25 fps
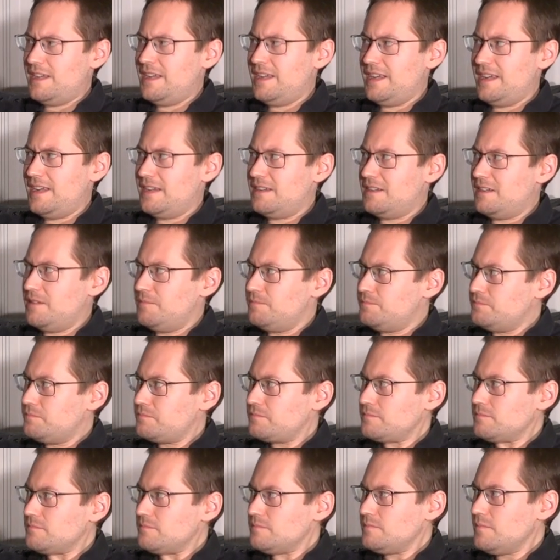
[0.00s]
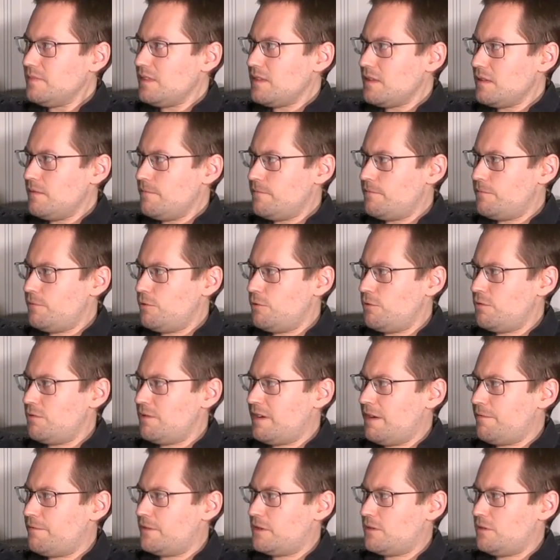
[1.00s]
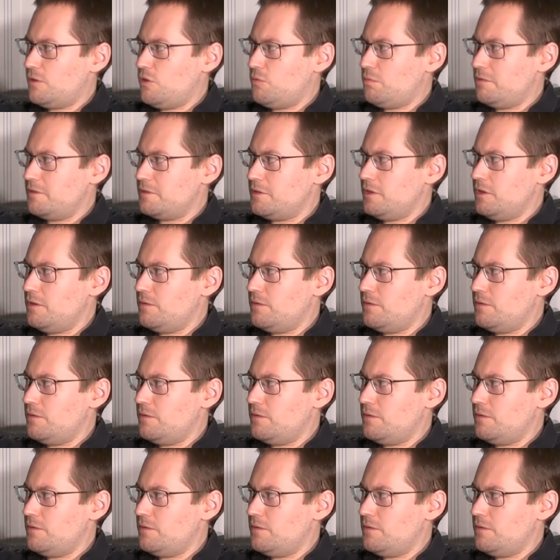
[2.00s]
in Photographic Global